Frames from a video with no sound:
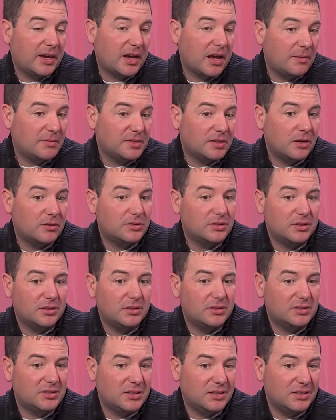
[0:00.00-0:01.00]
it comes out
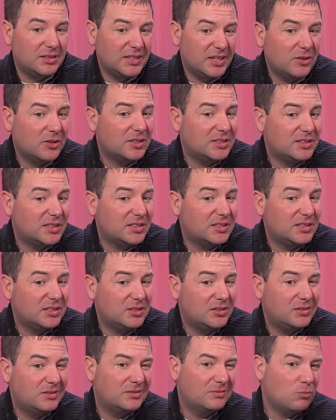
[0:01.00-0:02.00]
to, to nearly
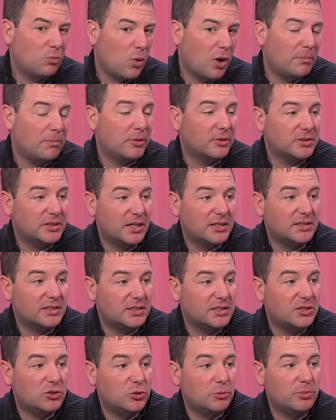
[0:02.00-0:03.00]
60, one
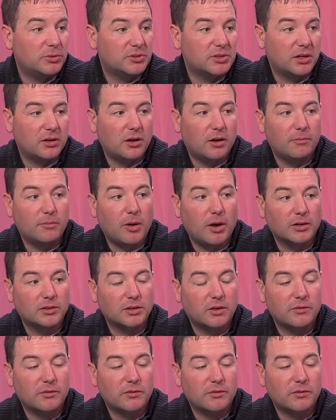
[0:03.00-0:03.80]
62% off box.